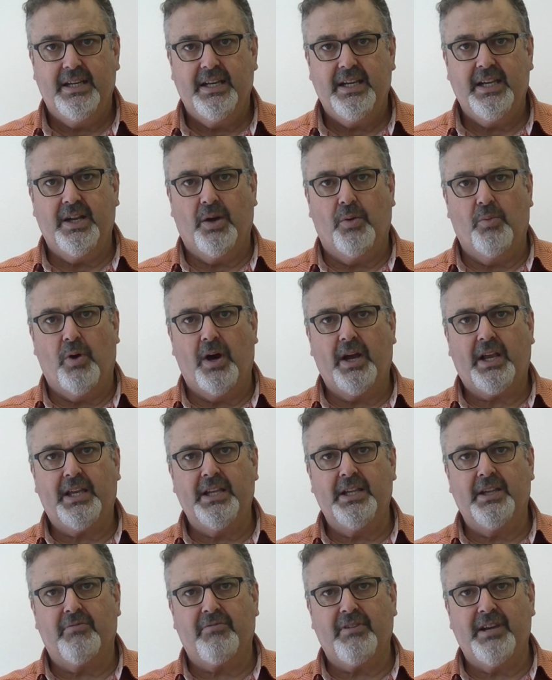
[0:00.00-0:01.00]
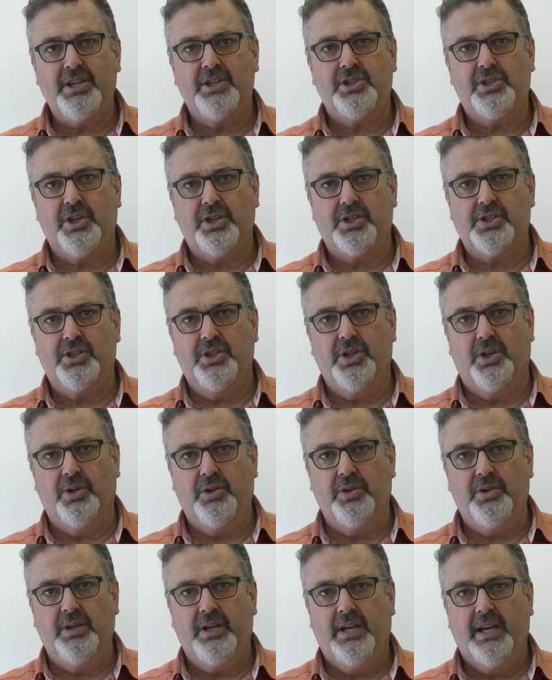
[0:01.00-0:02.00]
You know, what can the research
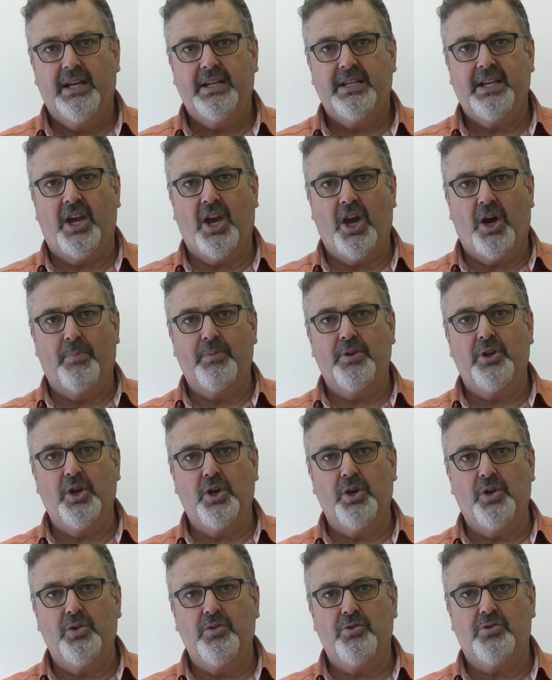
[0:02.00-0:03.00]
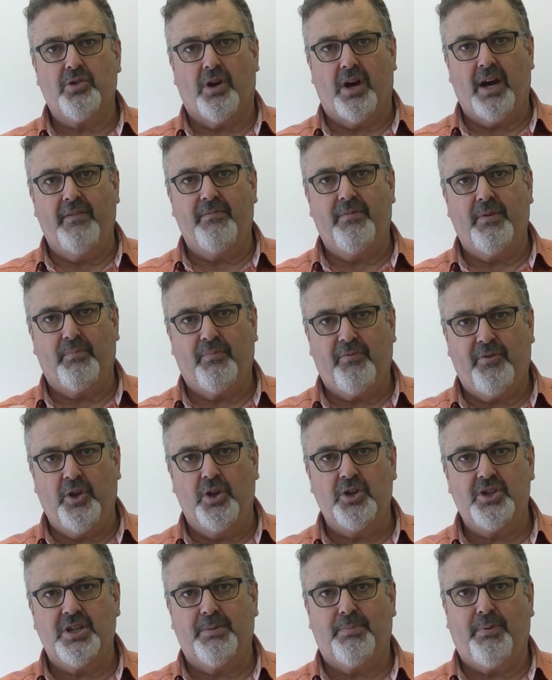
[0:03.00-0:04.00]
do to help you drive
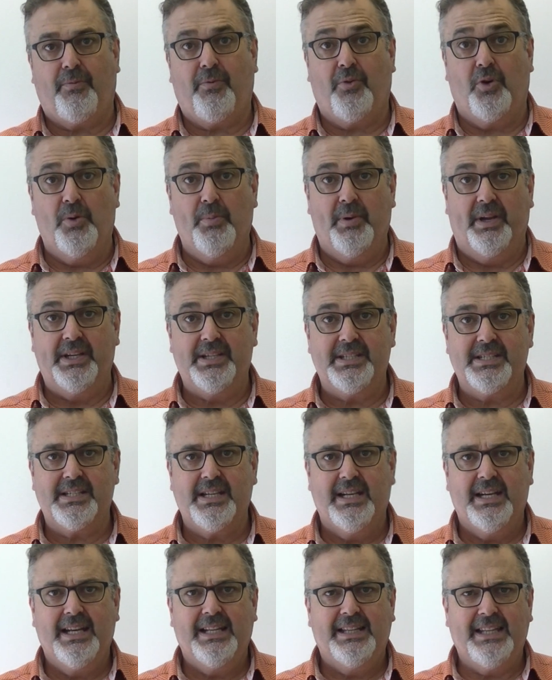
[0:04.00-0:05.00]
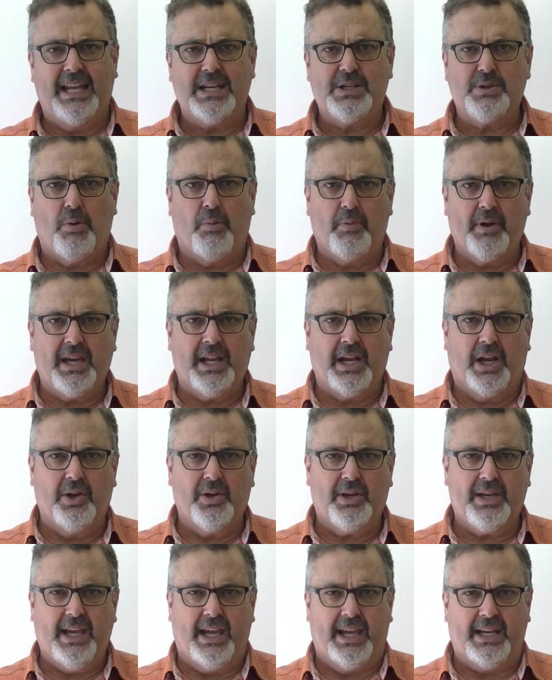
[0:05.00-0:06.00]
future performance? That's what we're going to
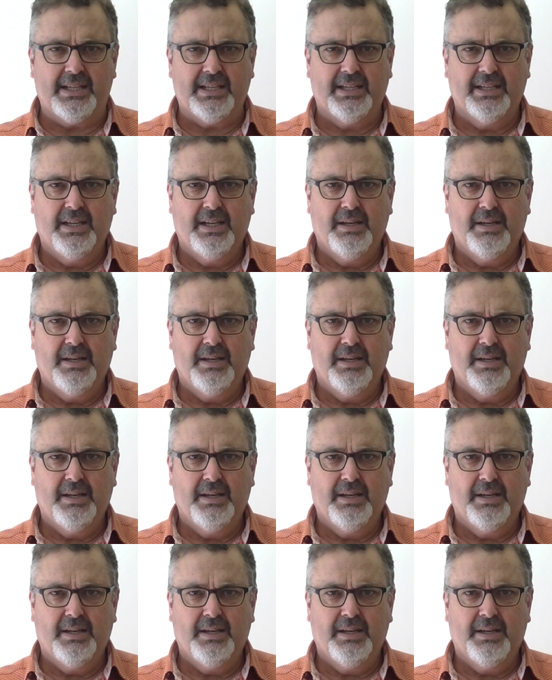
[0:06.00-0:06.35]
look at.